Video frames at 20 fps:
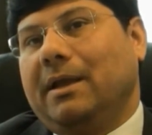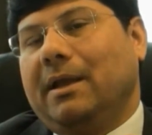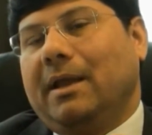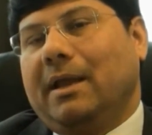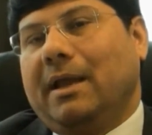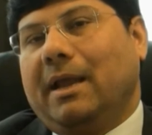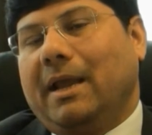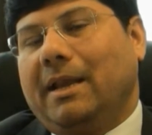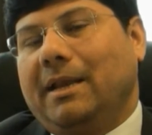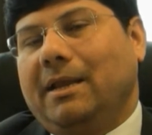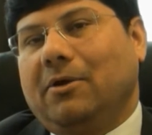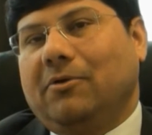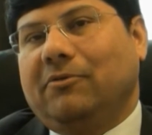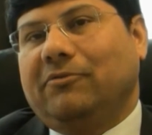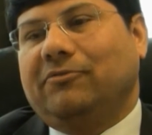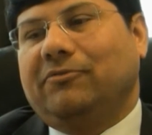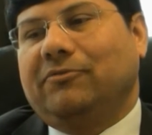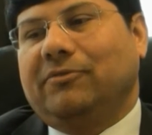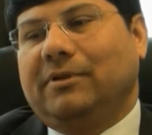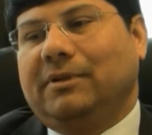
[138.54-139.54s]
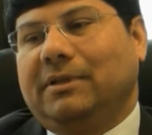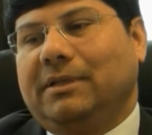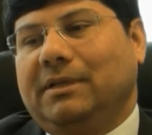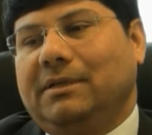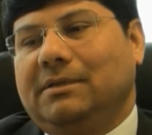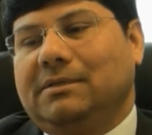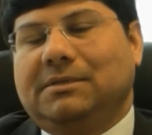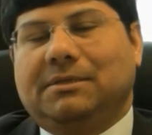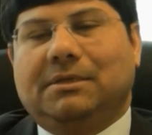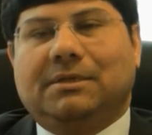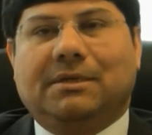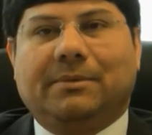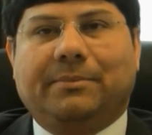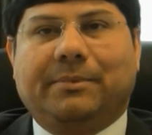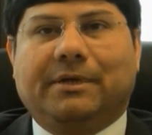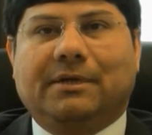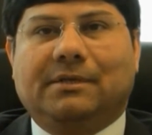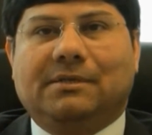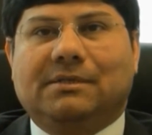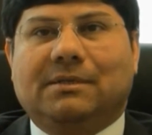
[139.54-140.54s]
any of these
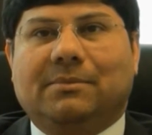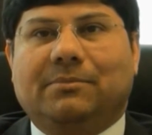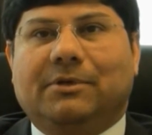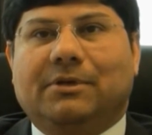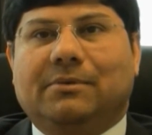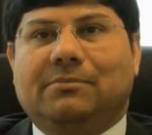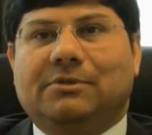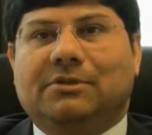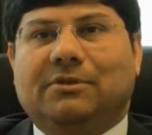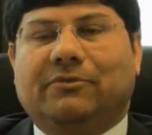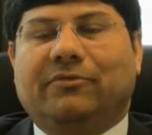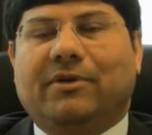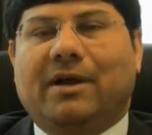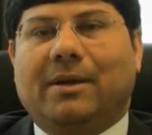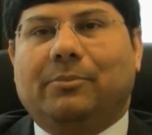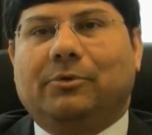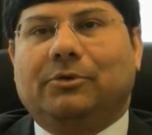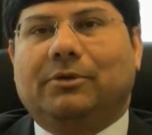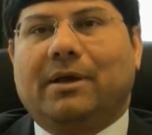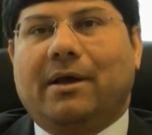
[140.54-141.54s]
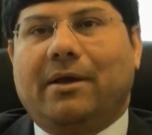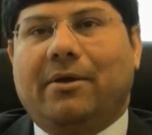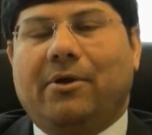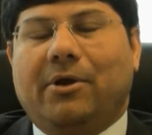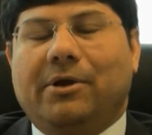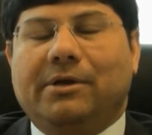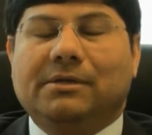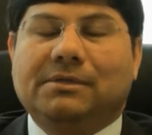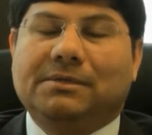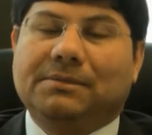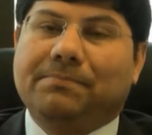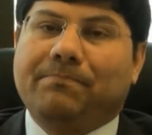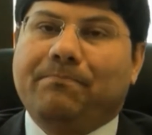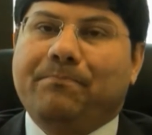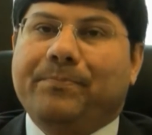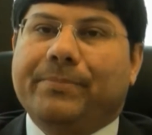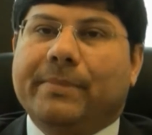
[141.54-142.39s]
typical symptoms of hypothyroidism.